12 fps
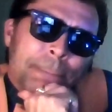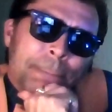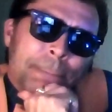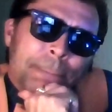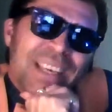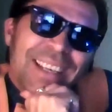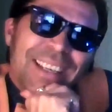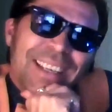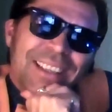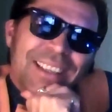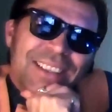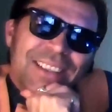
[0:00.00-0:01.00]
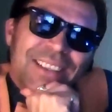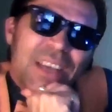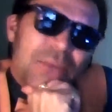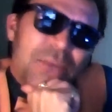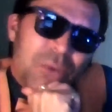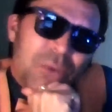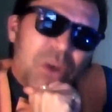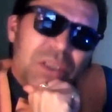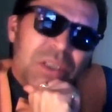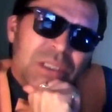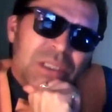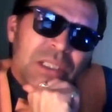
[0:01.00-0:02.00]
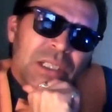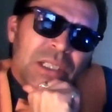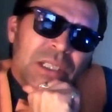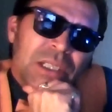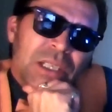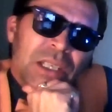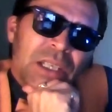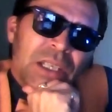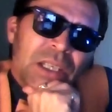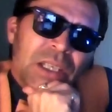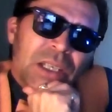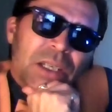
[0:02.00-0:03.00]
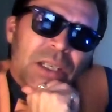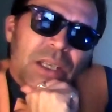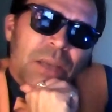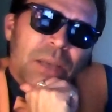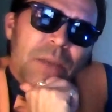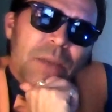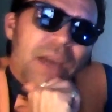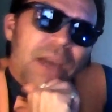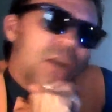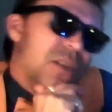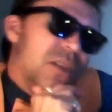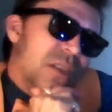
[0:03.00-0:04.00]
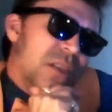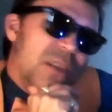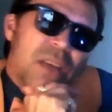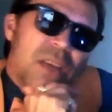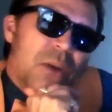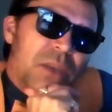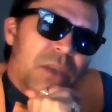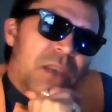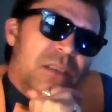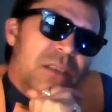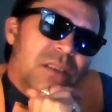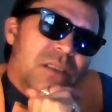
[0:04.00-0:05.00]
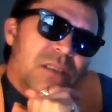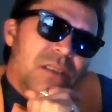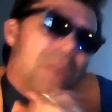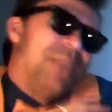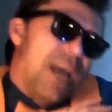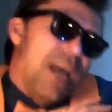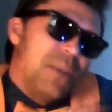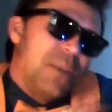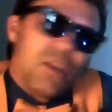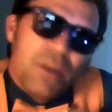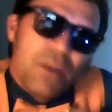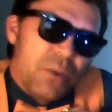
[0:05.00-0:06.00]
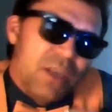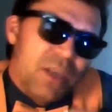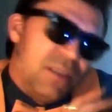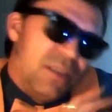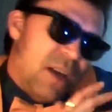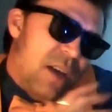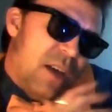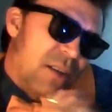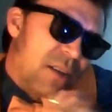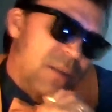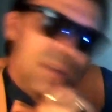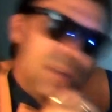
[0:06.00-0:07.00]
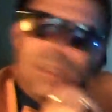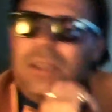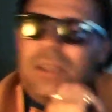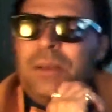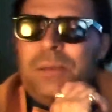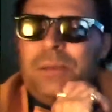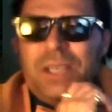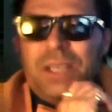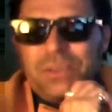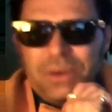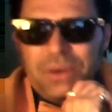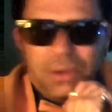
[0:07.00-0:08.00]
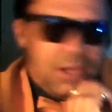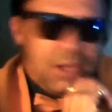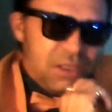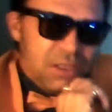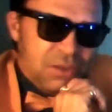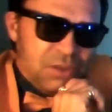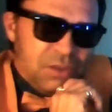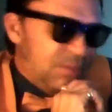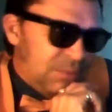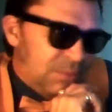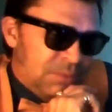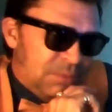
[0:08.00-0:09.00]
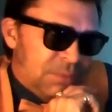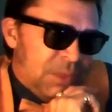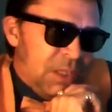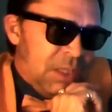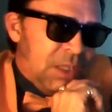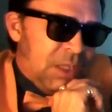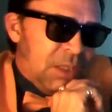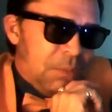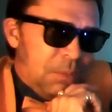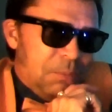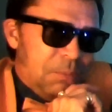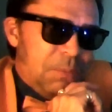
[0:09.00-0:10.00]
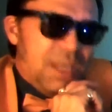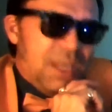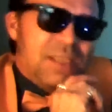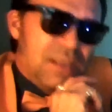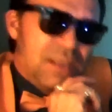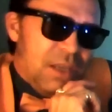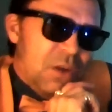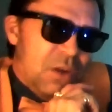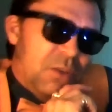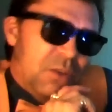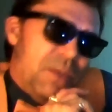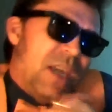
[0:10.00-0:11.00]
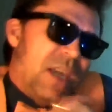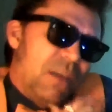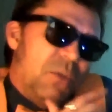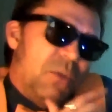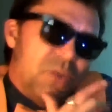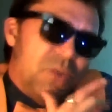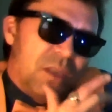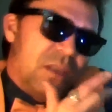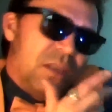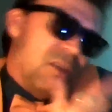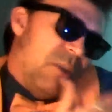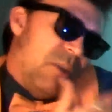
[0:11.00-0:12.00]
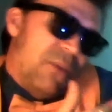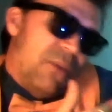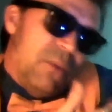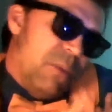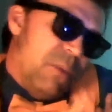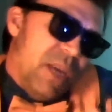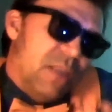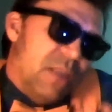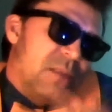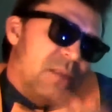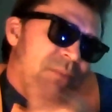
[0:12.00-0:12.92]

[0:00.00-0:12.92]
it. And therefore, in my concerts nowadays, sometimes I grab a guitar, but it's very occasional. basically all the backing music is coming from the bands.